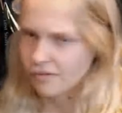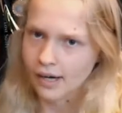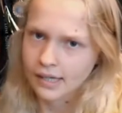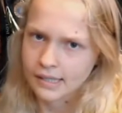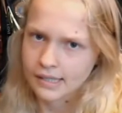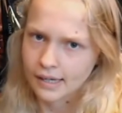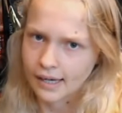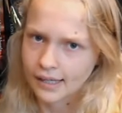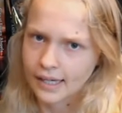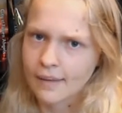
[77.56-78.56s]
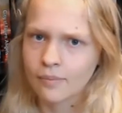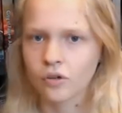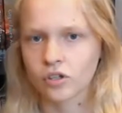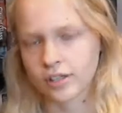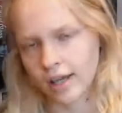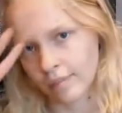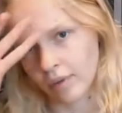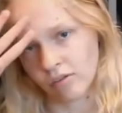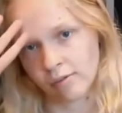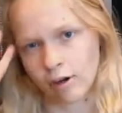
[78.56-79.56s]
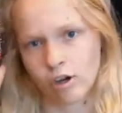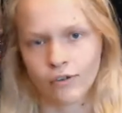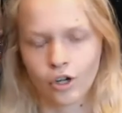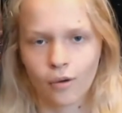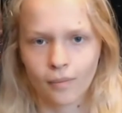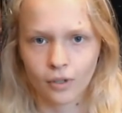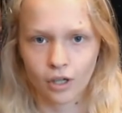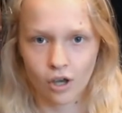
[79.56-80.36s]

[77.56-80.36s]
Frankenstein and their books are both about overcom